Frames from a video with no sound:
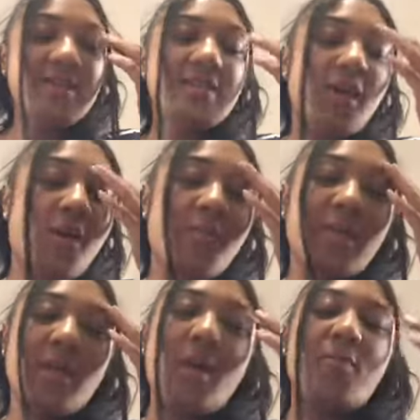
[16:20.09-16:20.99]
So
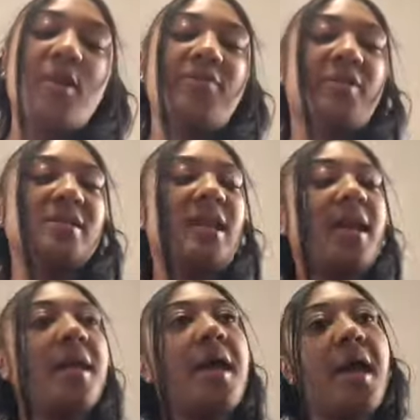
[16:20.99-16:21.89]
me and my boyfriend's
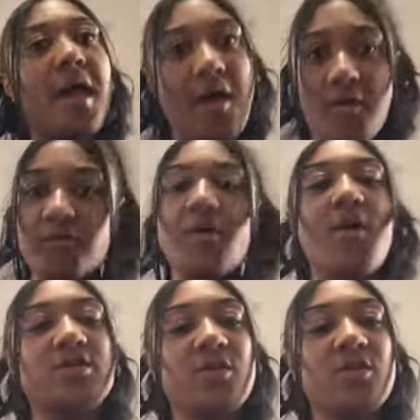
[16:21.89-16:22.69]
like, hell no.